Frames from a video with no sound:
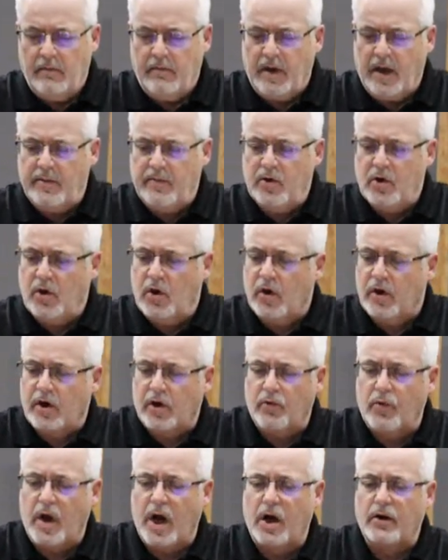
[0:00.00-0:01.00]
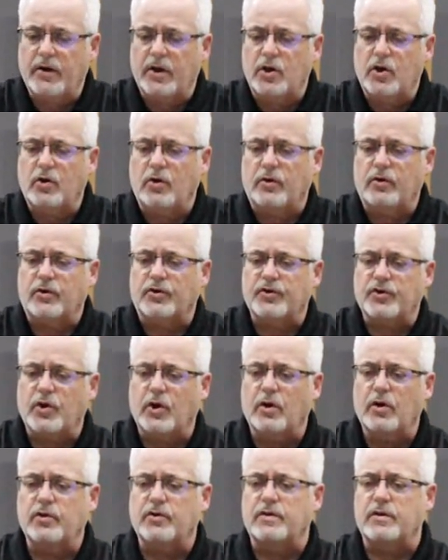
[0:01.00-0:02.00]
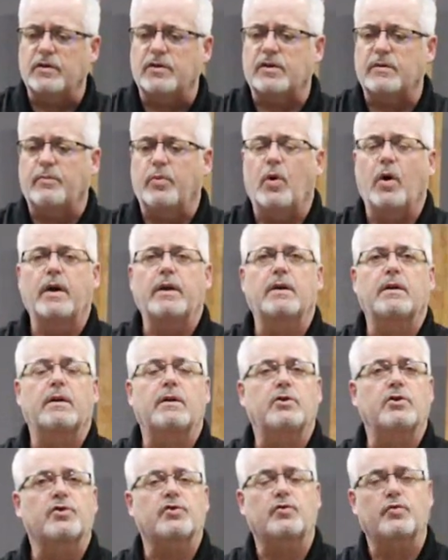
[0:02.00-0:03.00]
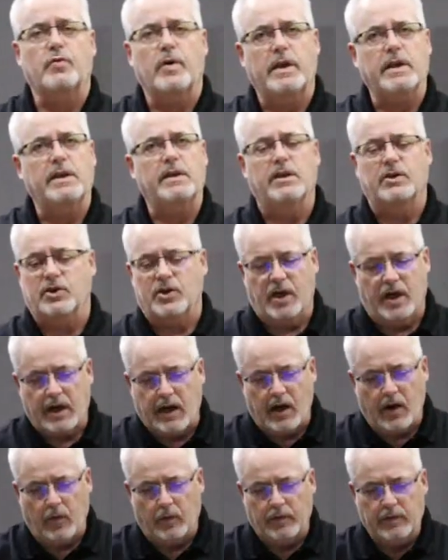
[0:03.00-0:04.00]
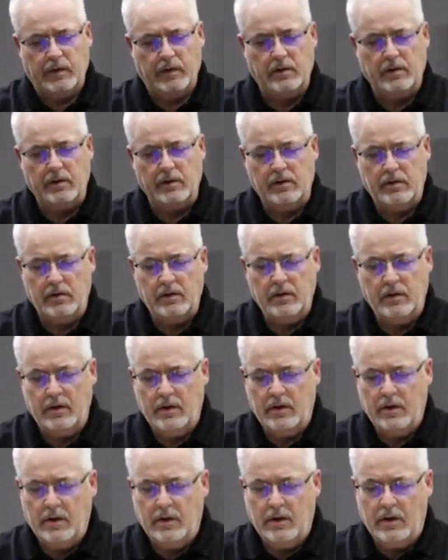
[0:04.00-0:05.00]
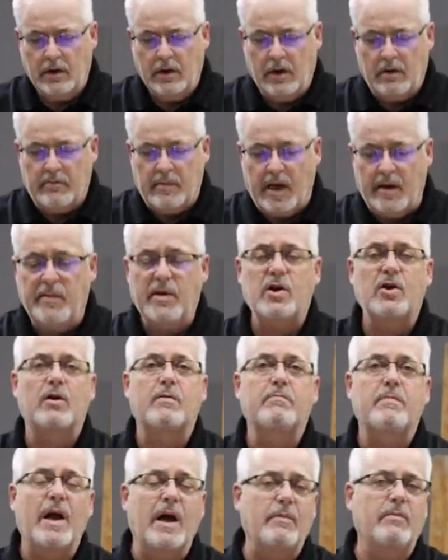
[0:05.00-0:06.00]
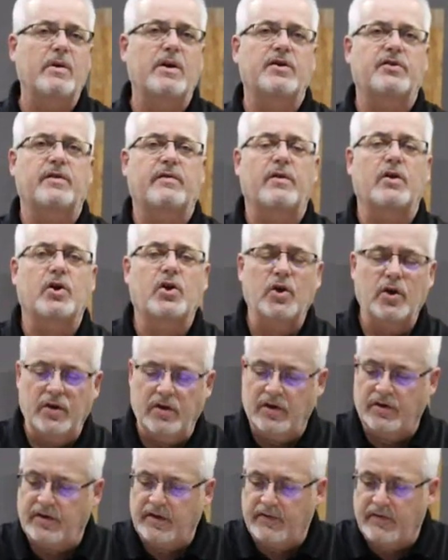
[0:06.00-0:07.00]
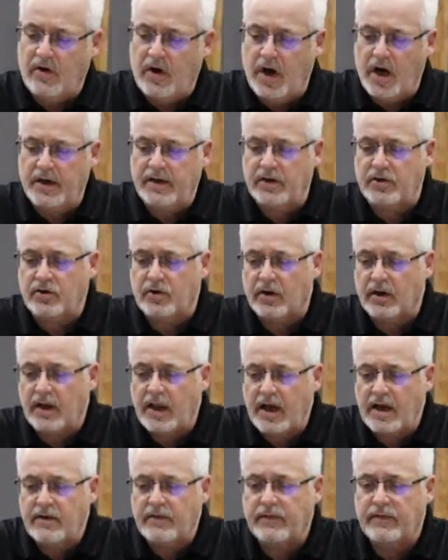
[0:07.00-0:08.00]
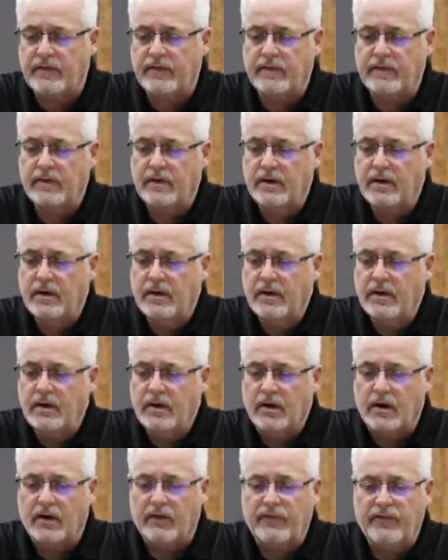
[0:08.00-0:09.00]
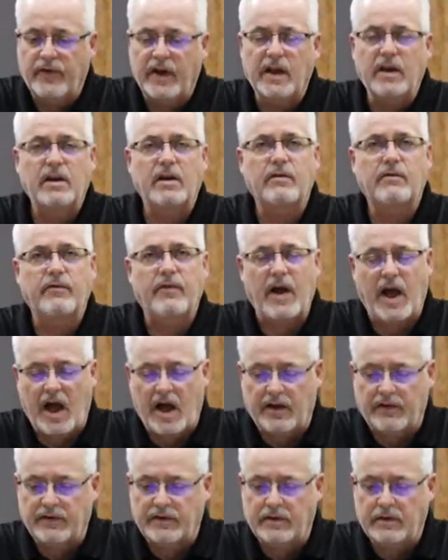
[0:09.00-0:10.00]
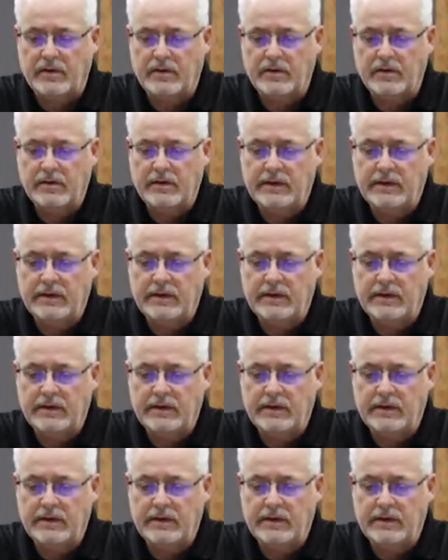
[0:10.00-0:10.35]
Maybe you look around and you are discouraged and disappointed and just ready to check out. Maybe your memories of the goodness of God in your life are fading fast.